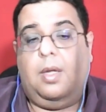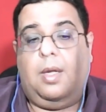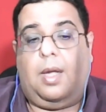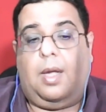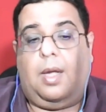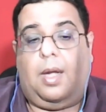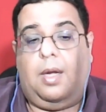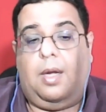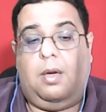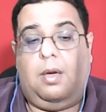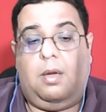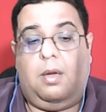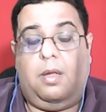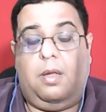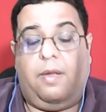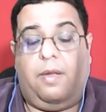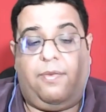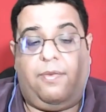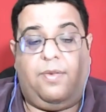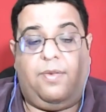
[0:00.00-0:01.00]
And
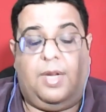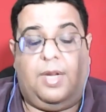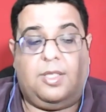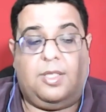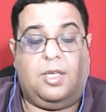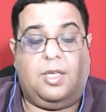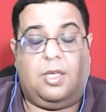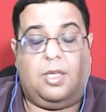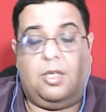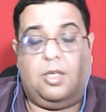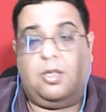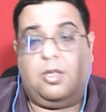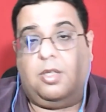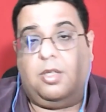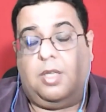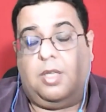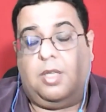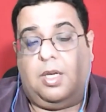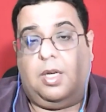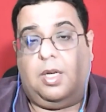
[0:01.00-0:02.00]
if, let's say,
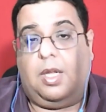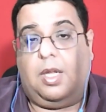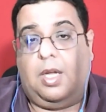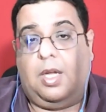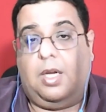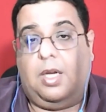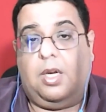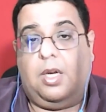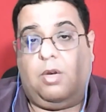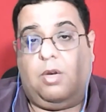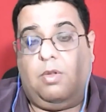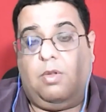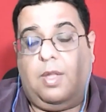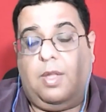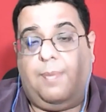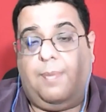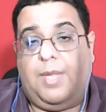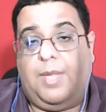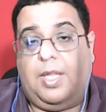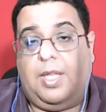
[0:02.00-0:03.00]
research had indicated to
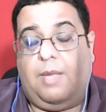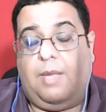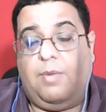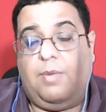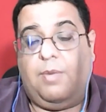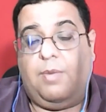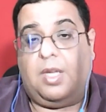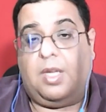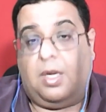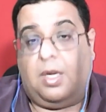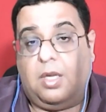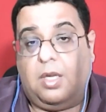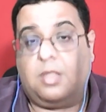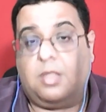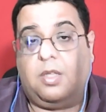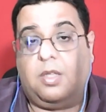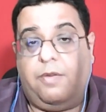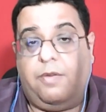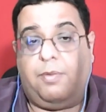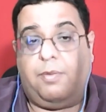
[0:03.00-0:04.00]
them that there was an
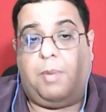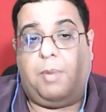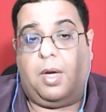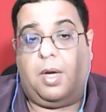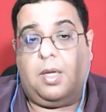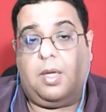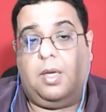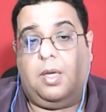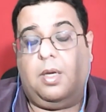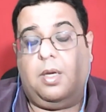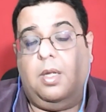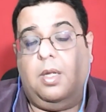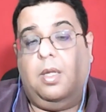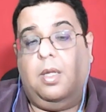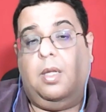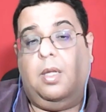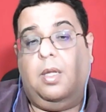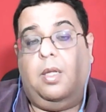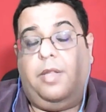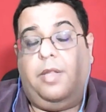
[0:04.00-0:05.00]
underserved market
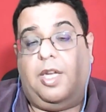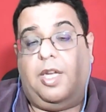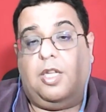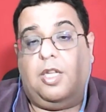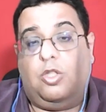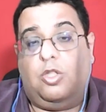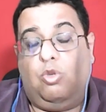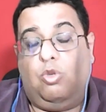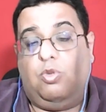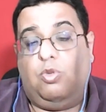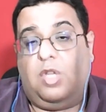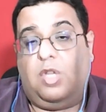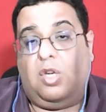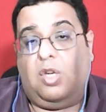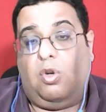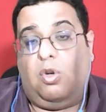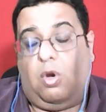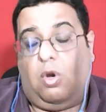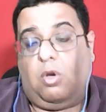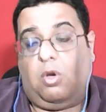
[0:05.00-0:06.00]
that is
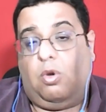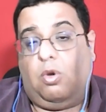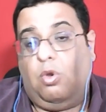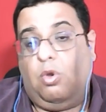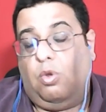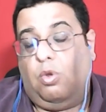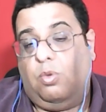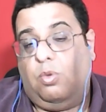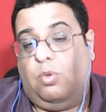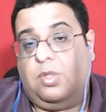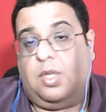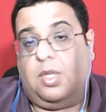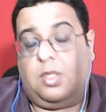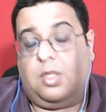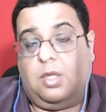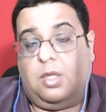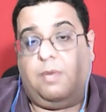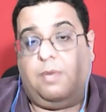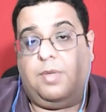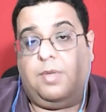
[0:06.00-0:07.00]
choosing not to use their
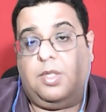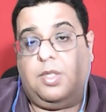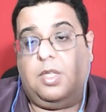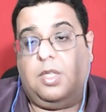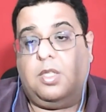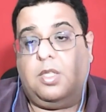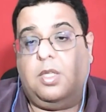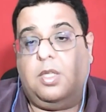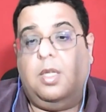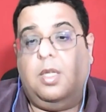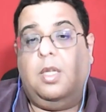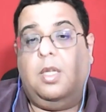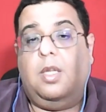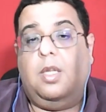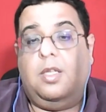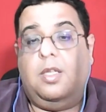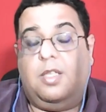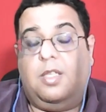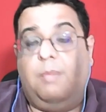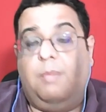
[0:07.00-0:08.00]
services
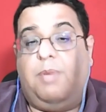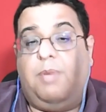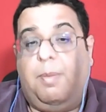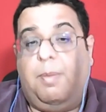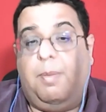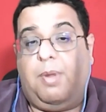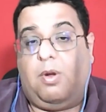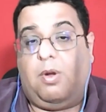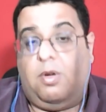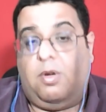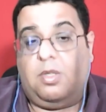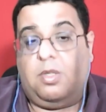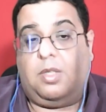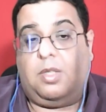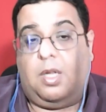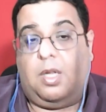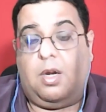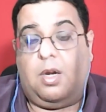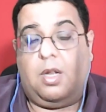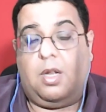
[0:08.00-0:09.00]
simply because of
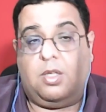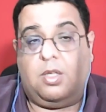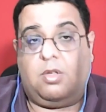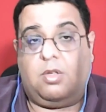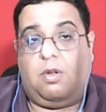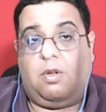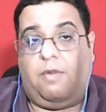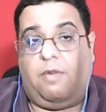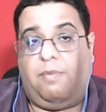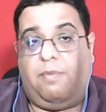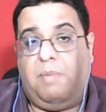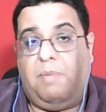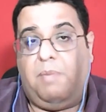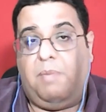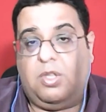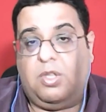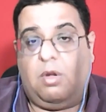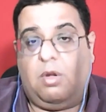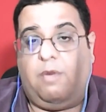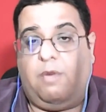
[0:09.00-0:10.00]
that risk of
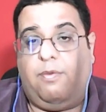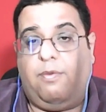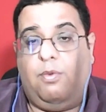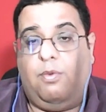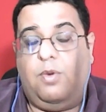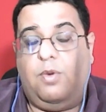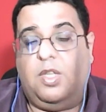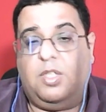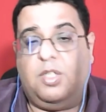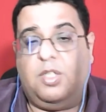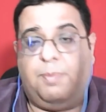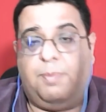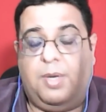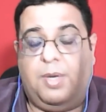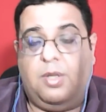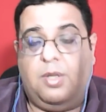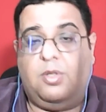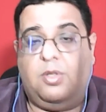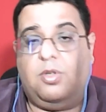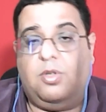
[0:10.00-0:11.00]
mixing of food and
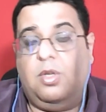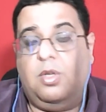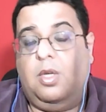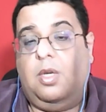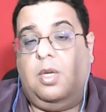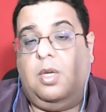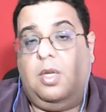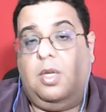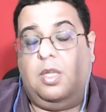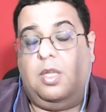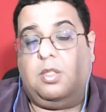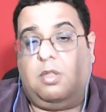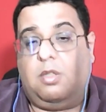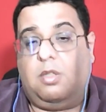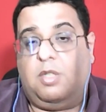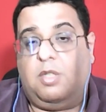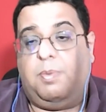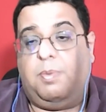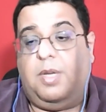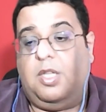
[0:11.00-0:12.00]
spillage, risk
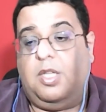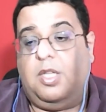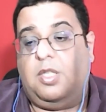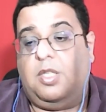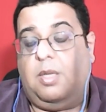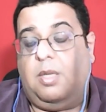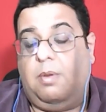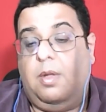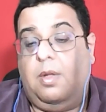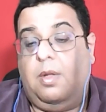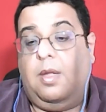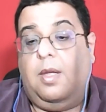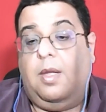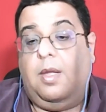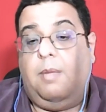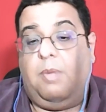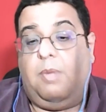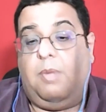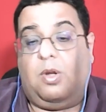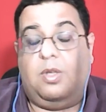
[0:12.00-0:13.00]
of spillage, and
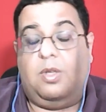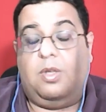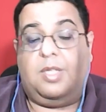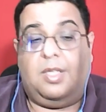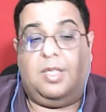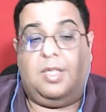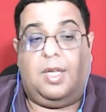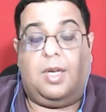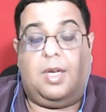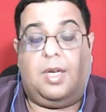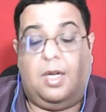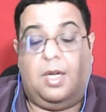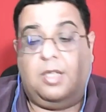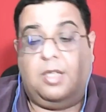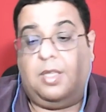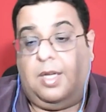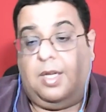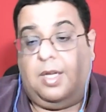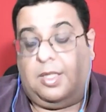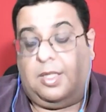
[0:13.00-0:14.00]
because in their
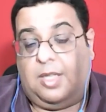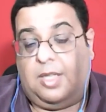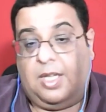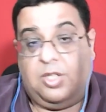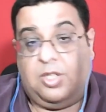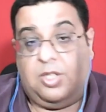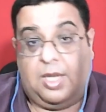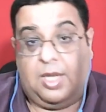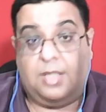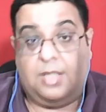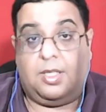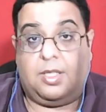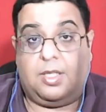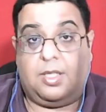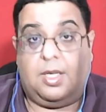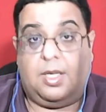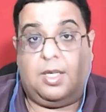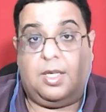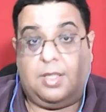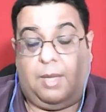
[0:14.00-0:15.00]
religion, let's take Jains as
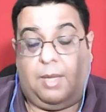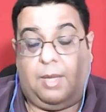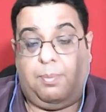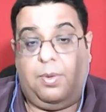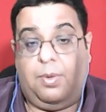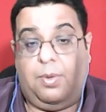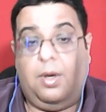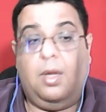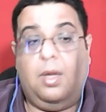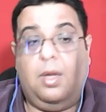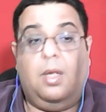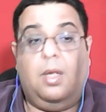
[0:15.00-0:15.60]
an example,